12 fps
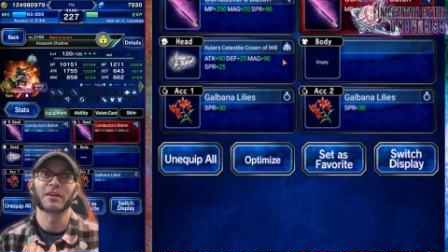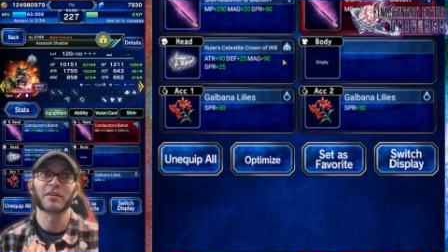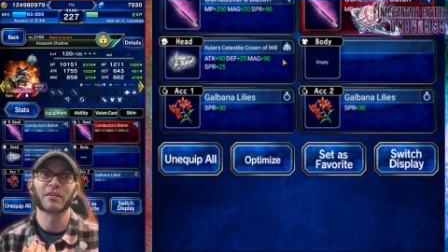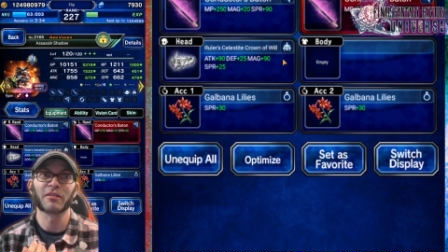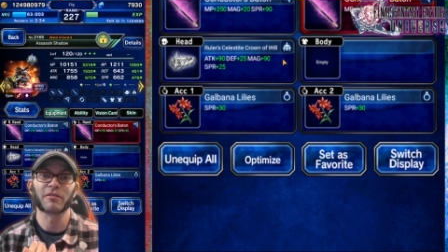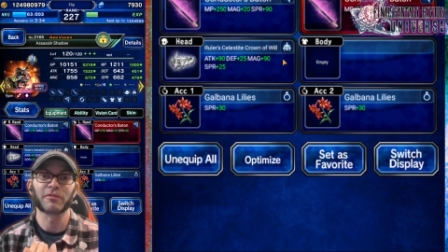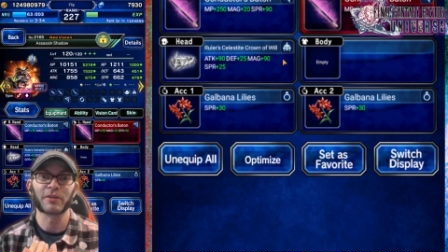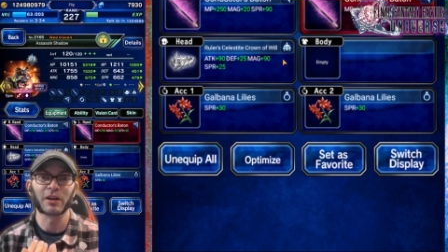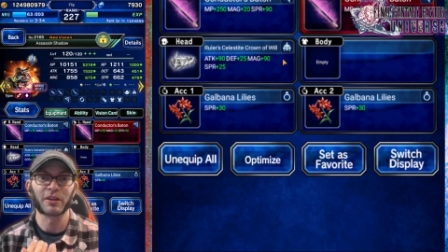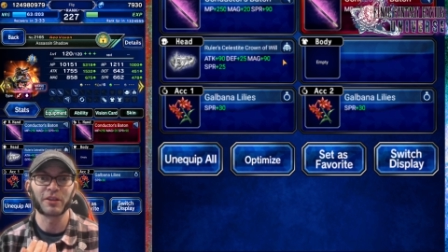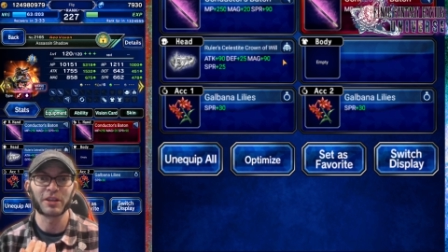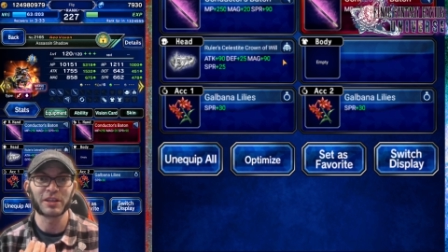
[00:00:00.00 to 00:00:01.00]
of
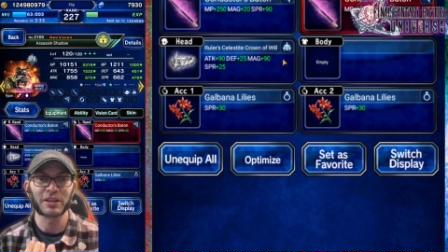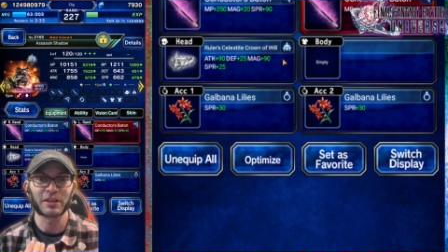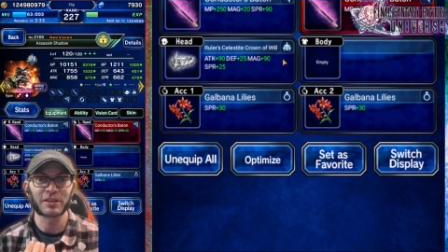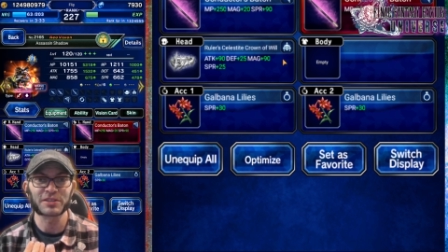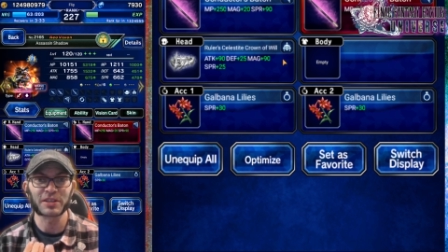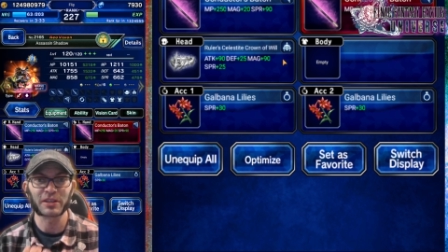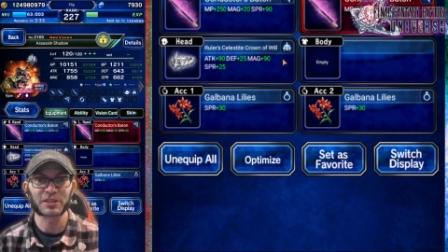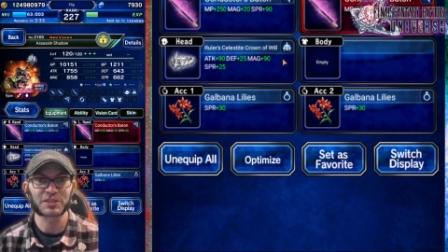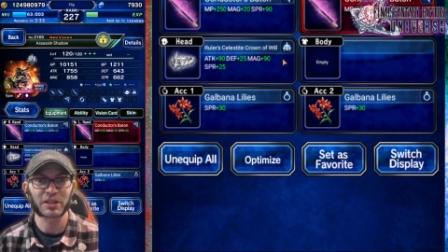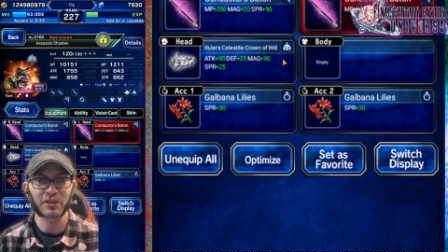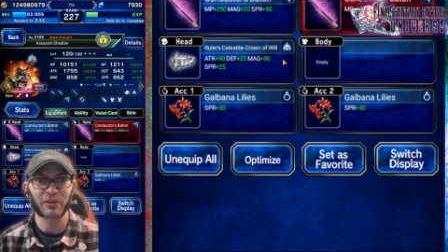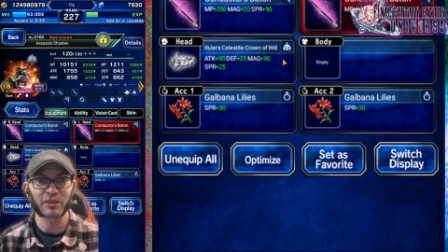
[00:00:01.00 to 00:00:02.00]
the
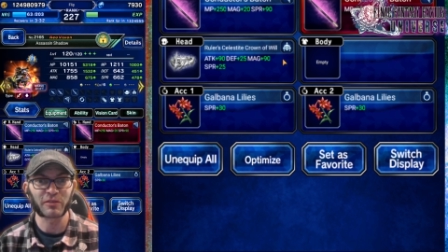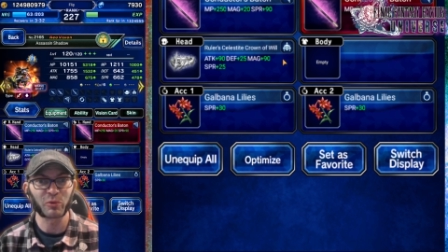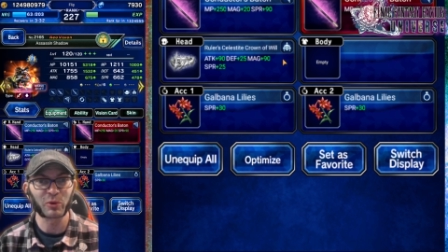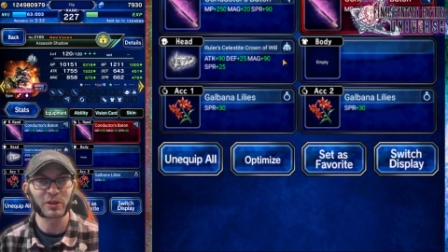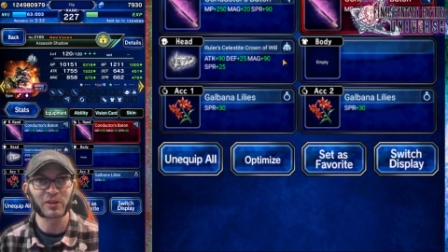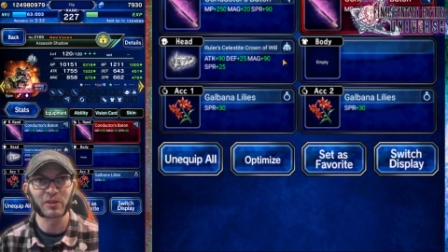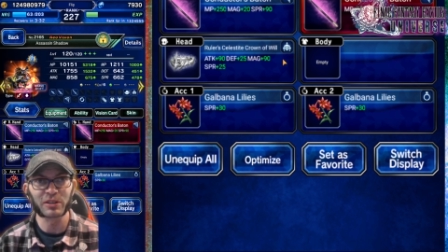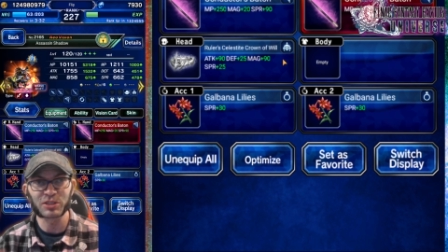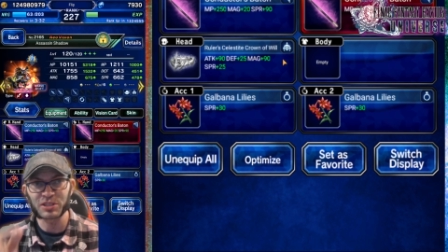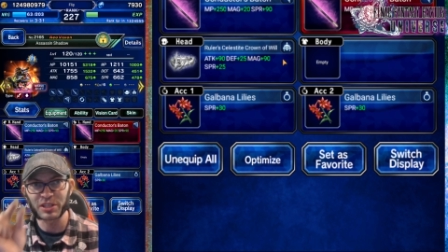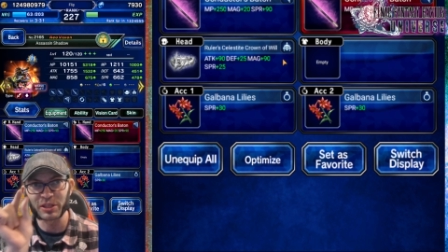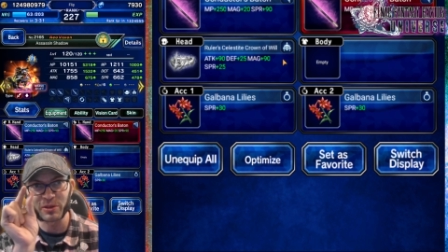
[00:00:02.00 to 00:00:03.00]
Celestite Crown of Will,
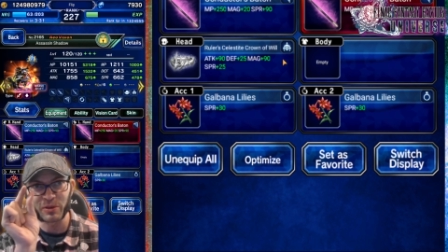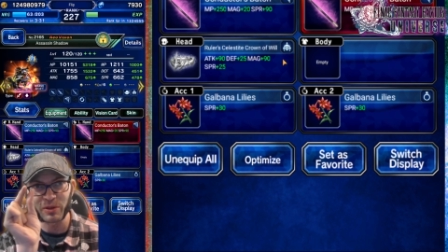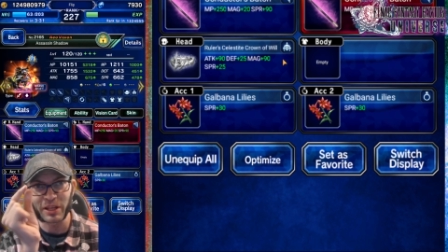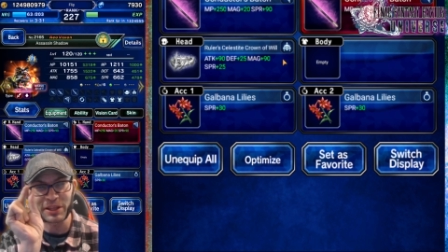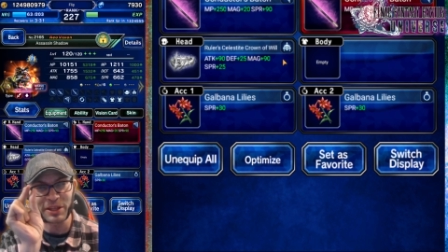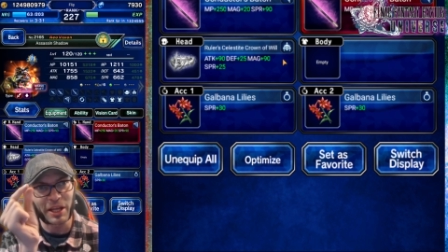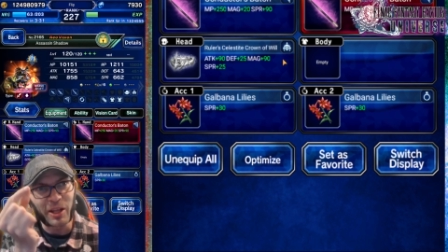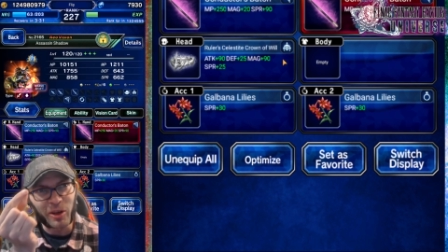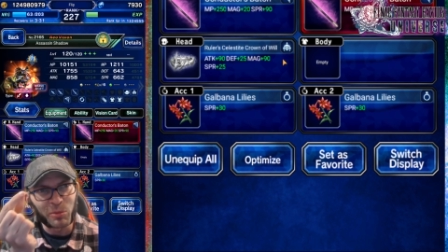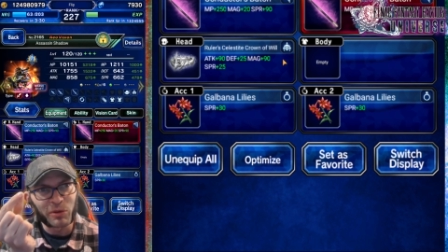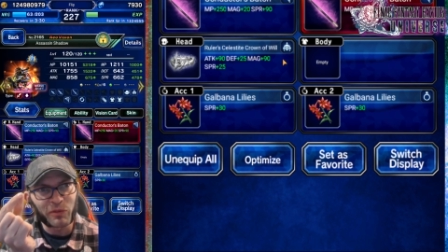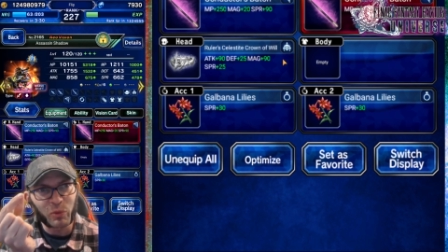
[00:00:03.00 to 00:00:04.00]
just the little, like, the
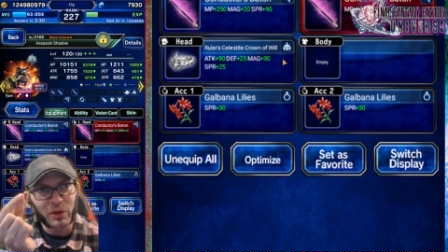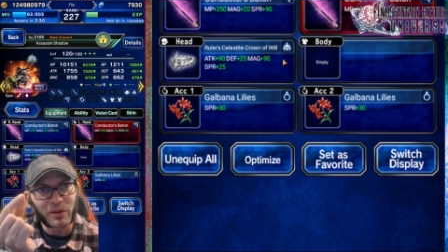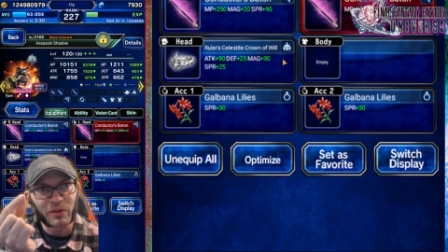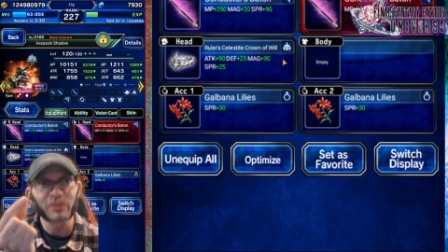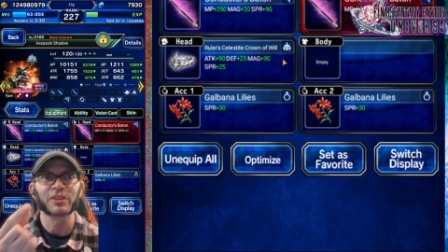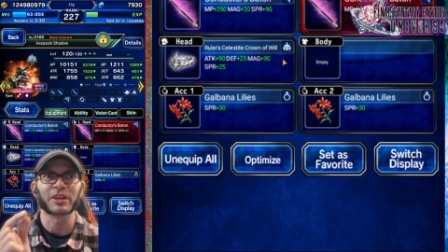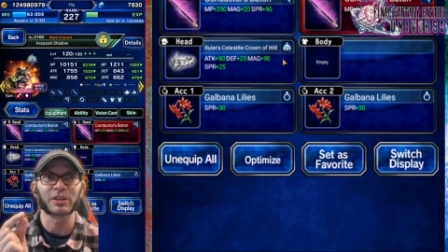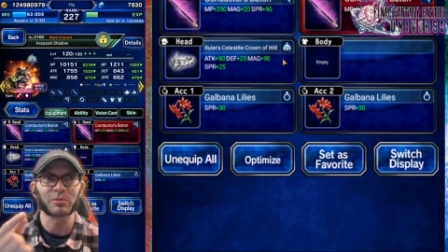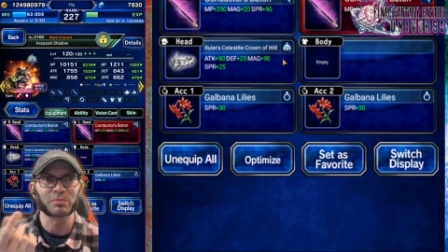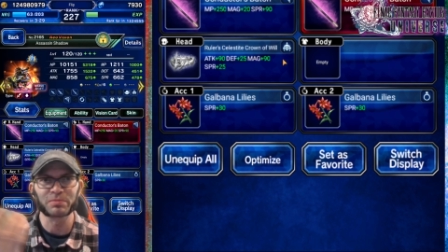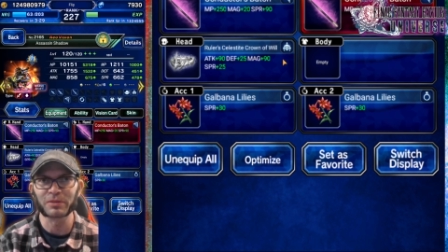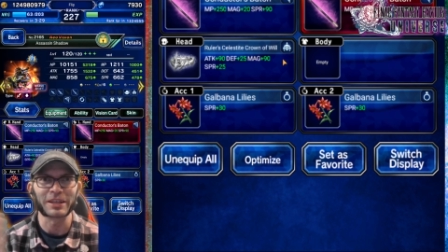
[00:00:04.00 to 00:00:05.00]
Helm of Will that
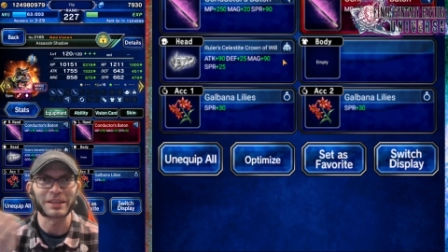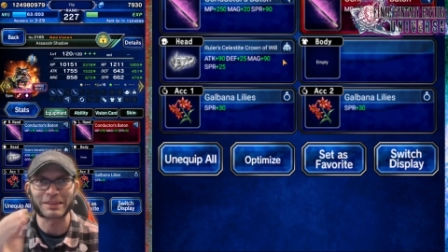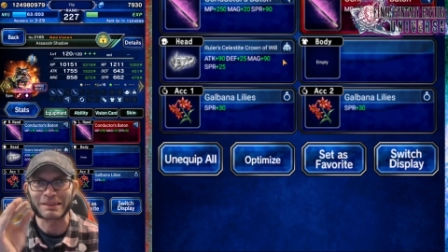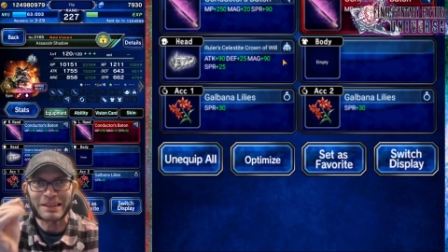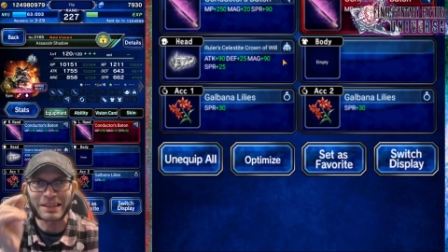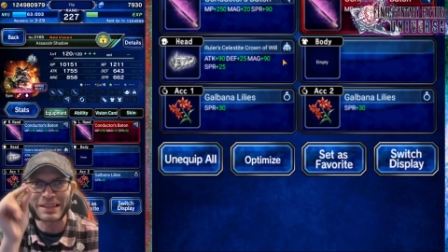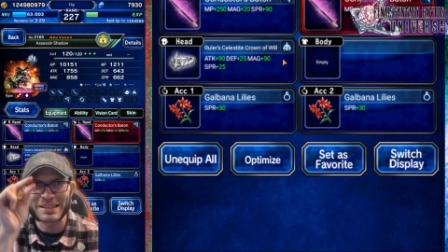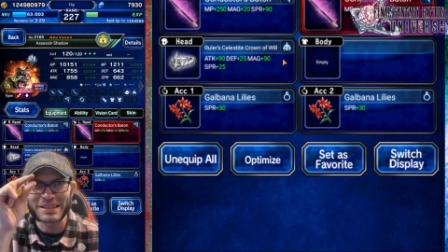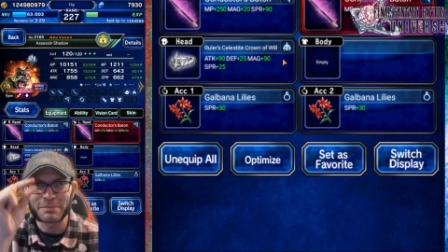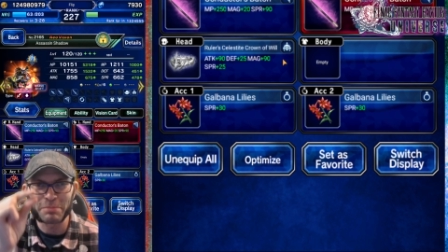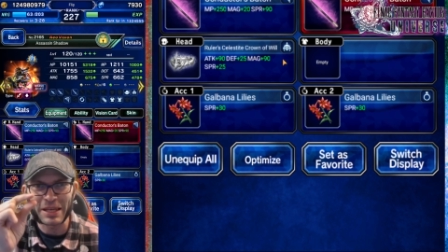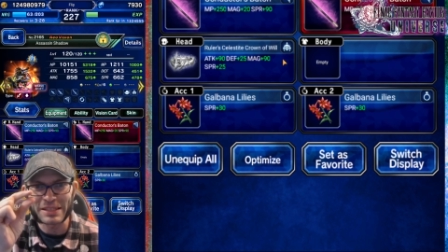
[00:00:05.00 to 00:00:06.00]
you, like, get as
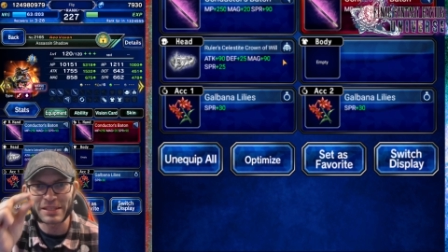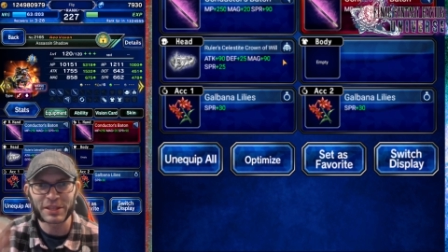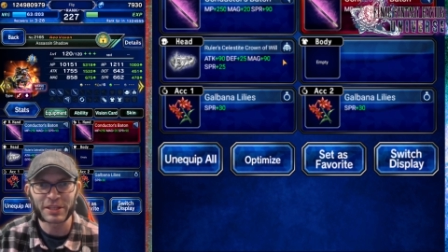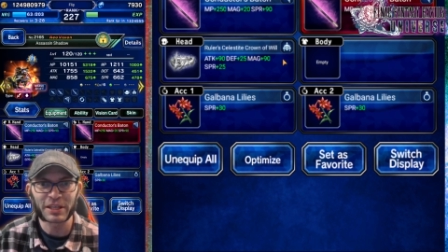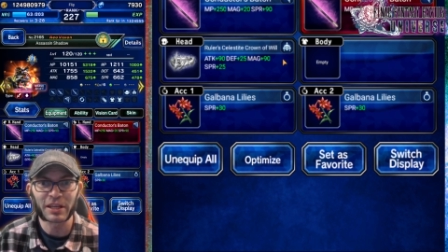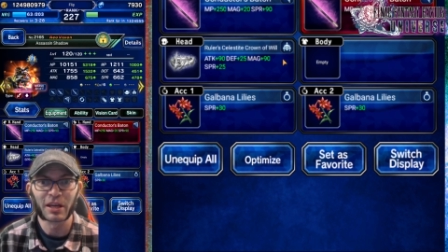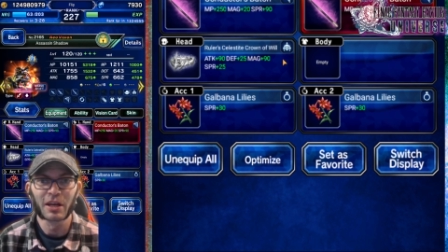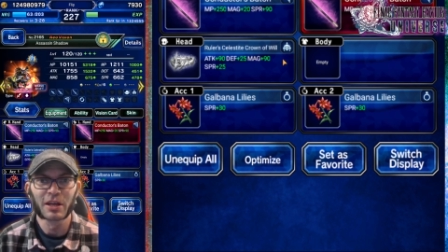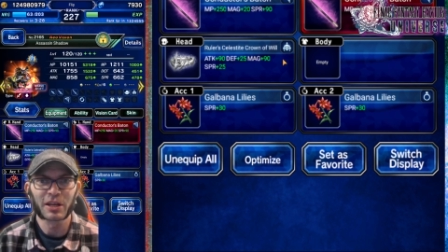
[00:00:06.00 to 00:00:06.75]
the basic thing,